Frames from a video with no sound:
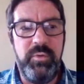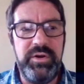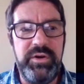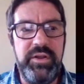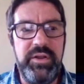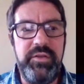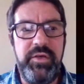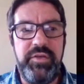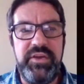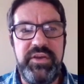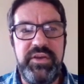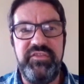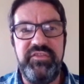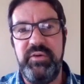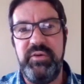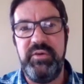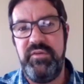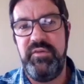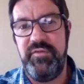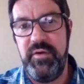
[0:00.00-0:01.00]
one of the things
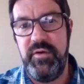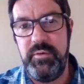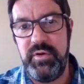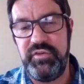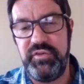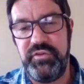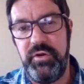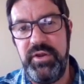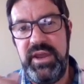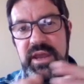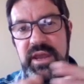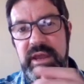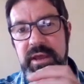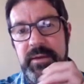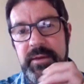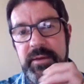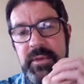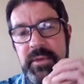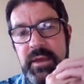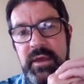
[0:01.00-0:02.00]
that we focus on
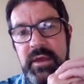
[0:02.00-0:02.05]
here